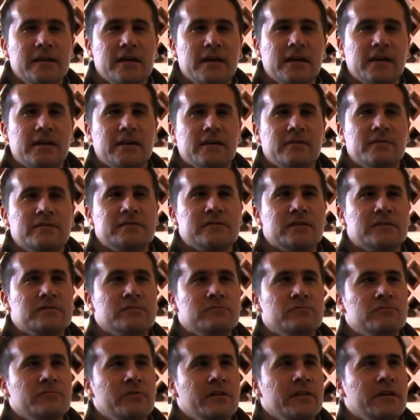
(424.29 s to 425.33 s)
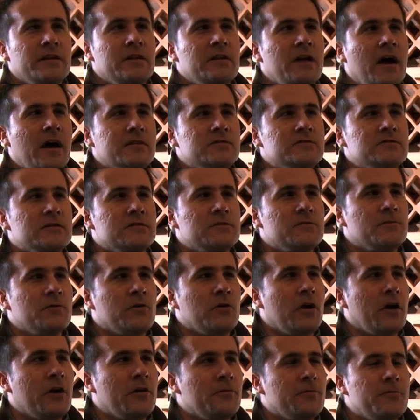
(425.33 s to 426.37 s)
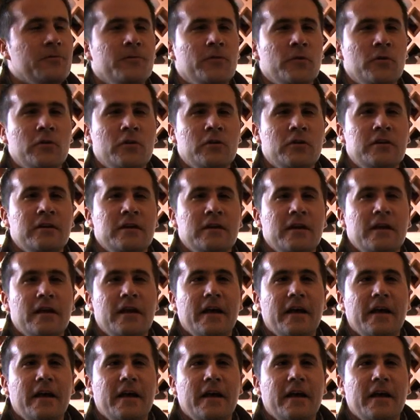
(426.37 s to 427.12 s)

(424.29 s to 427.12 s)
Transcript: It gives us really not just for our food,